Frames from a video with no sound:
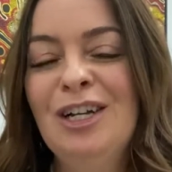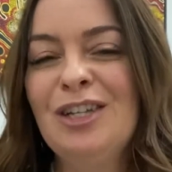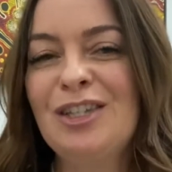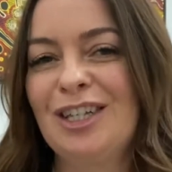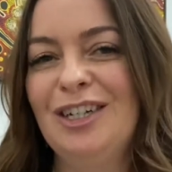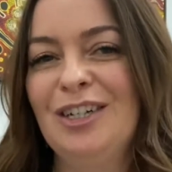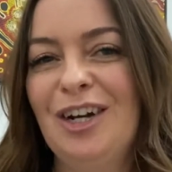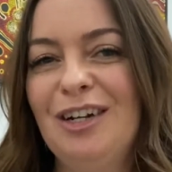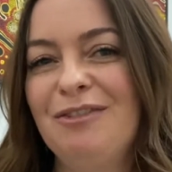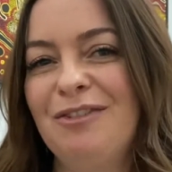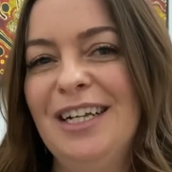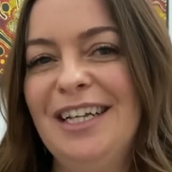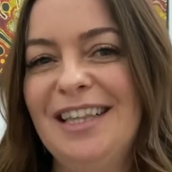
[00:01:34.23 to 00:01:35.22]
So
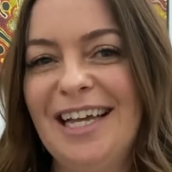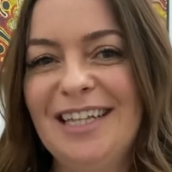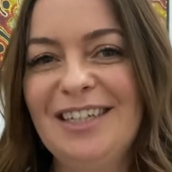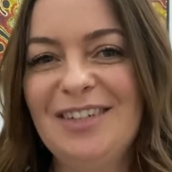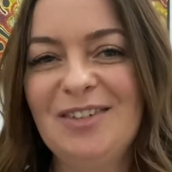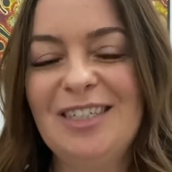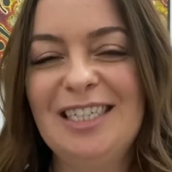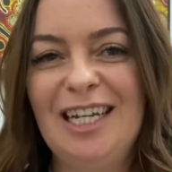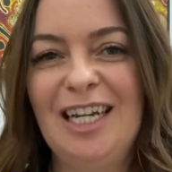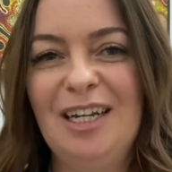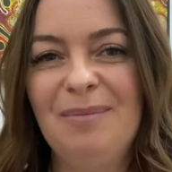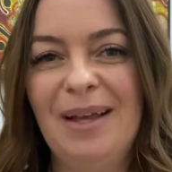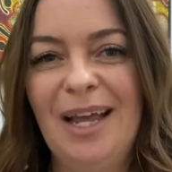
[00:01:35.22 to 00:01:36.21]
hopefully that little
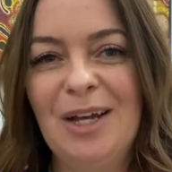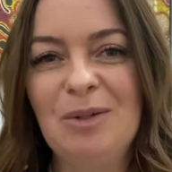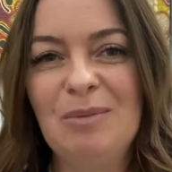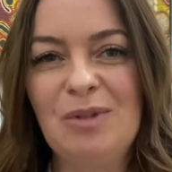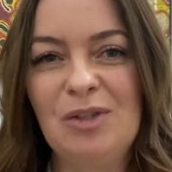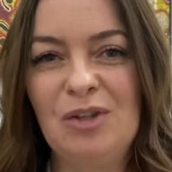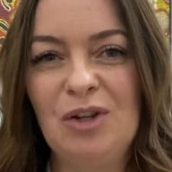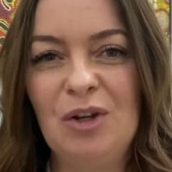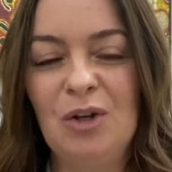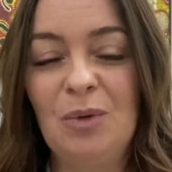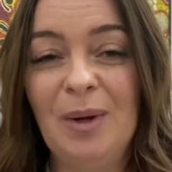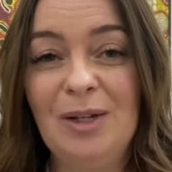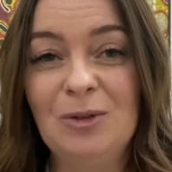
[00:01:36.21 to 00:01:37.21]
tip helps
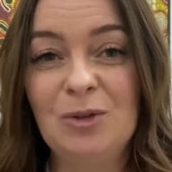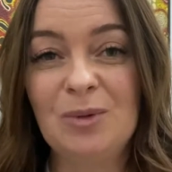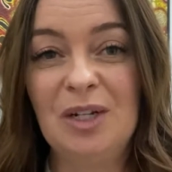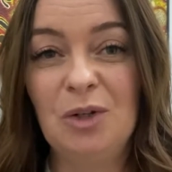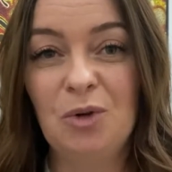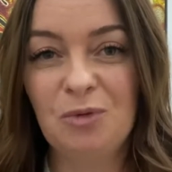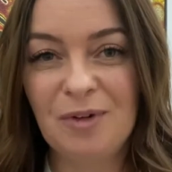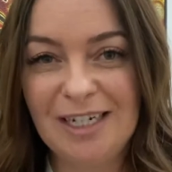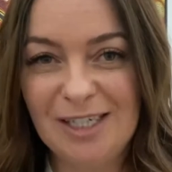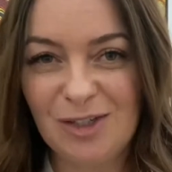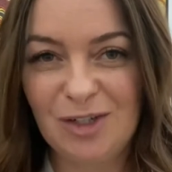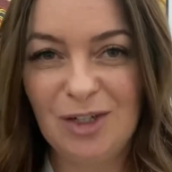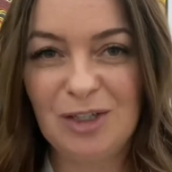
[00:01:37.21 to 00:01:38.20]
you when you're doing your
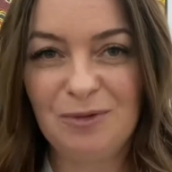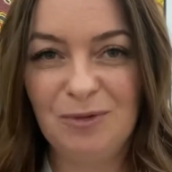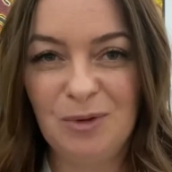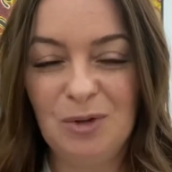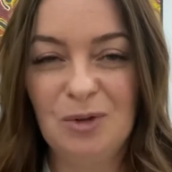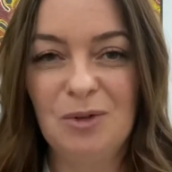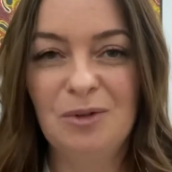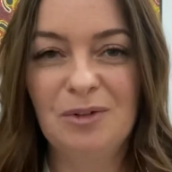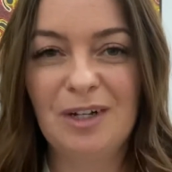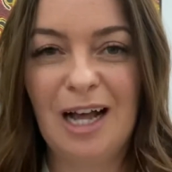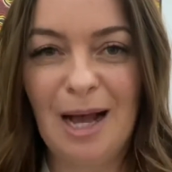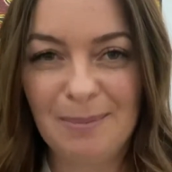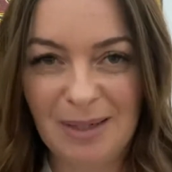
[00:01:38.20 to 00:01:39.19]
research for
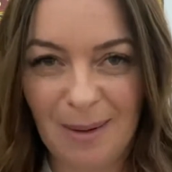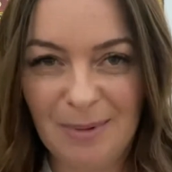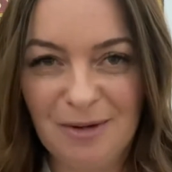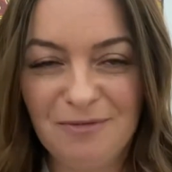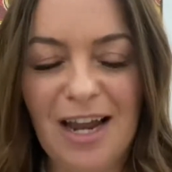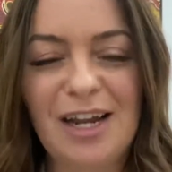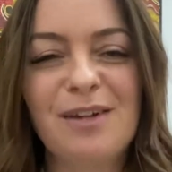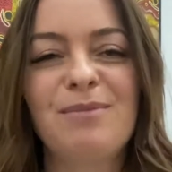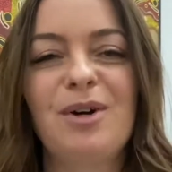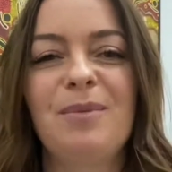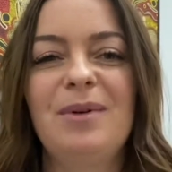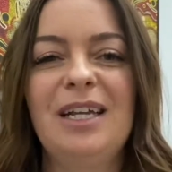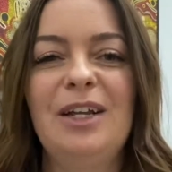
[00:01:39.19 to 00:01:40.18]
your upcoming vacant
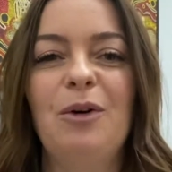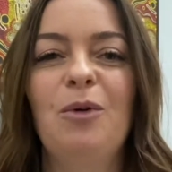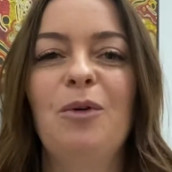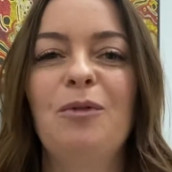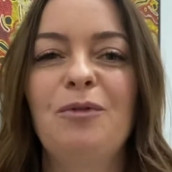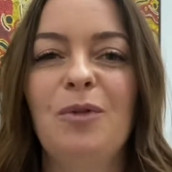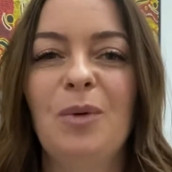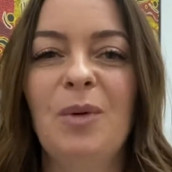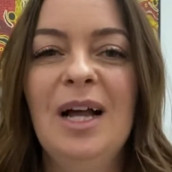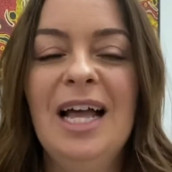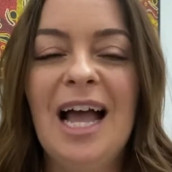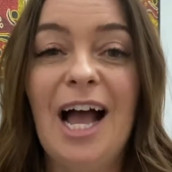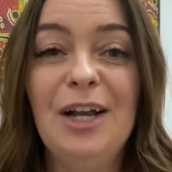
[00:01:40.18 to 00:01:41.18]
property or for
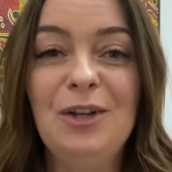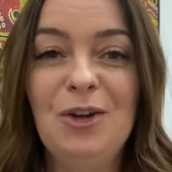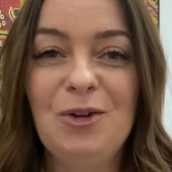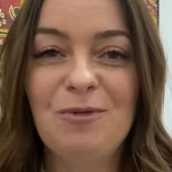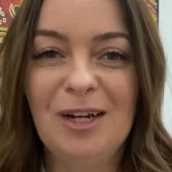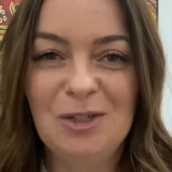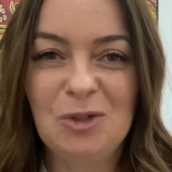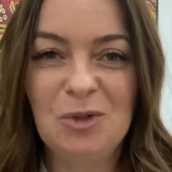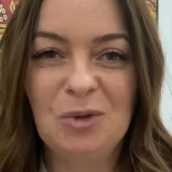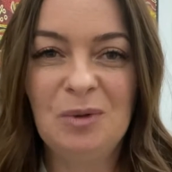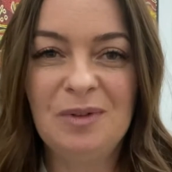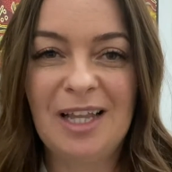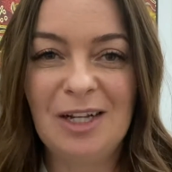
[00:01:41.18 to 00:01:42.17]
a new
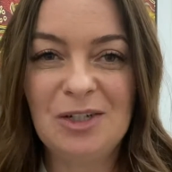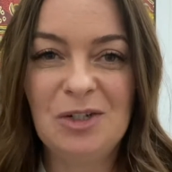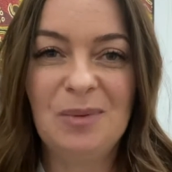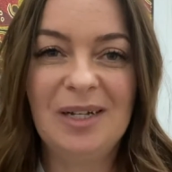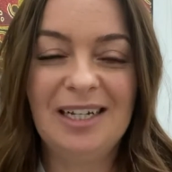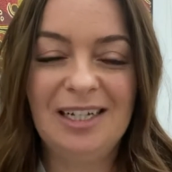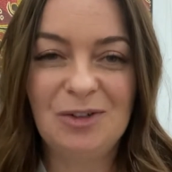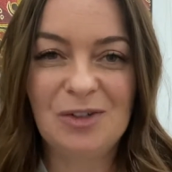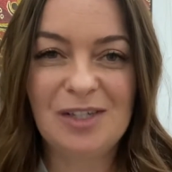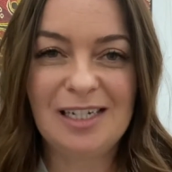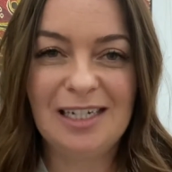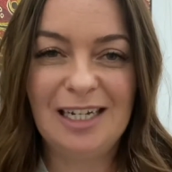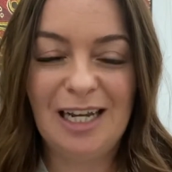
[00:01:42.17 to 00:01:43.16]
rental that you are
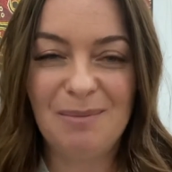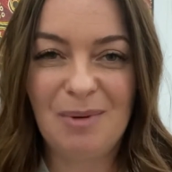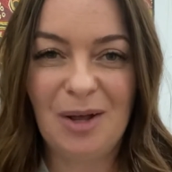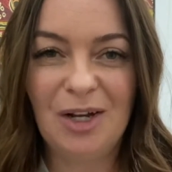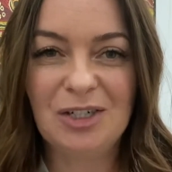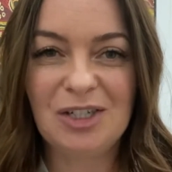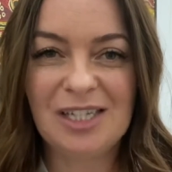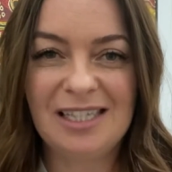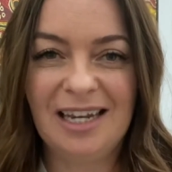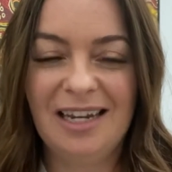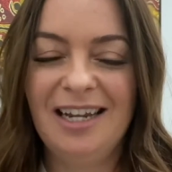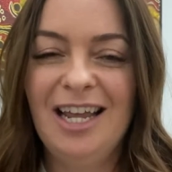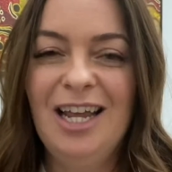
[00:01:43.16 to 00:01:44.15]
interested in
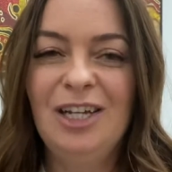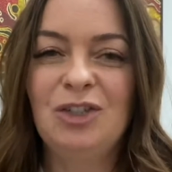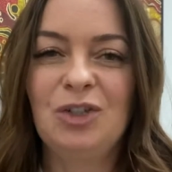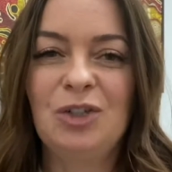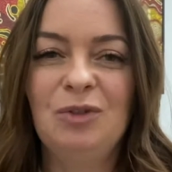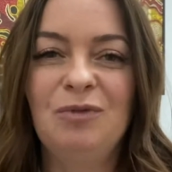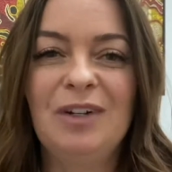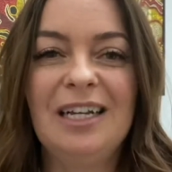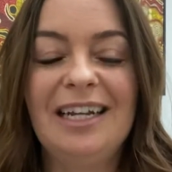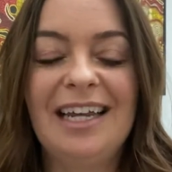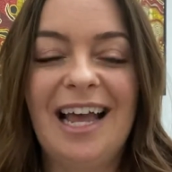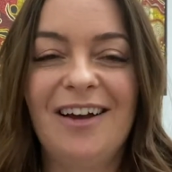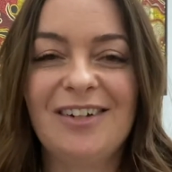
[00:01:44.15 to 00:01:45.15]
purchasing, to
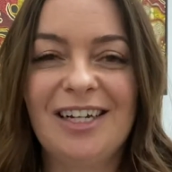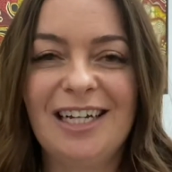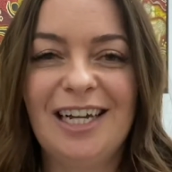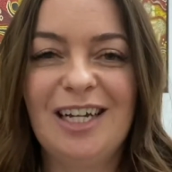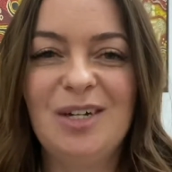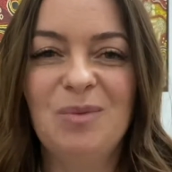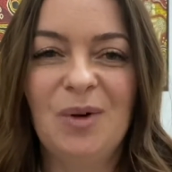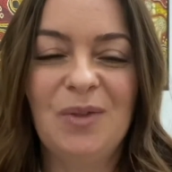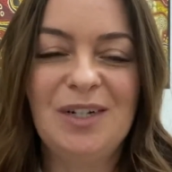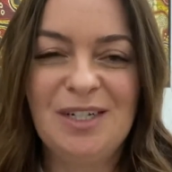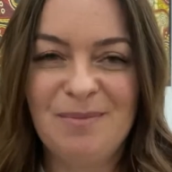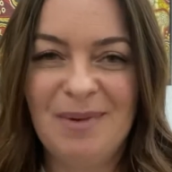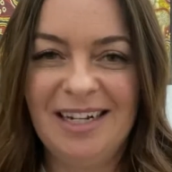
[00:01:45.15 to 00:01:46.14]
really calculate what
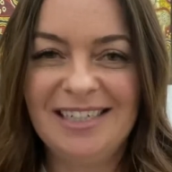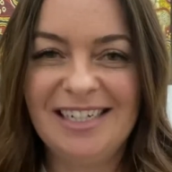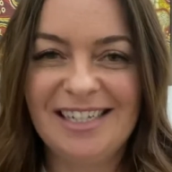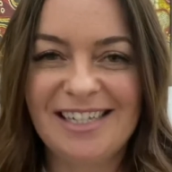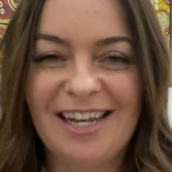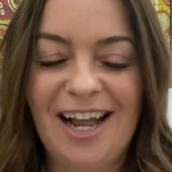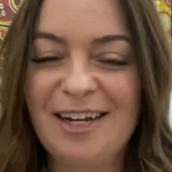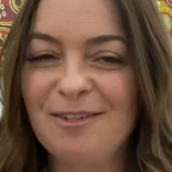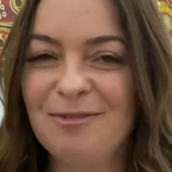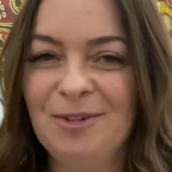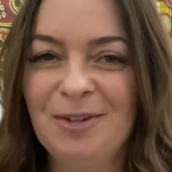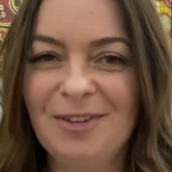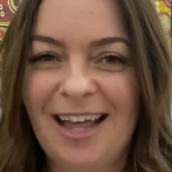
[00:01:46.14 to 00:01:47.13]
the demand is like
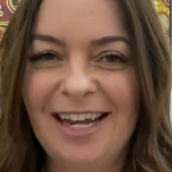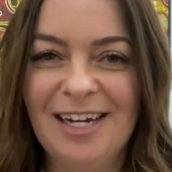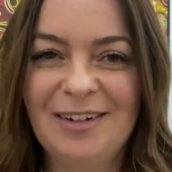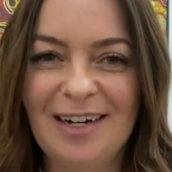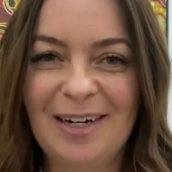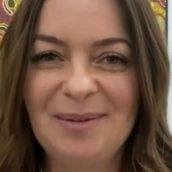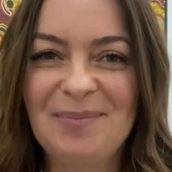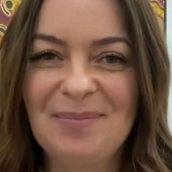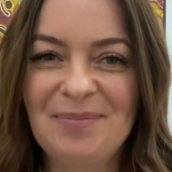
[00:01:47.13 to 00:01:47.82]
for that area.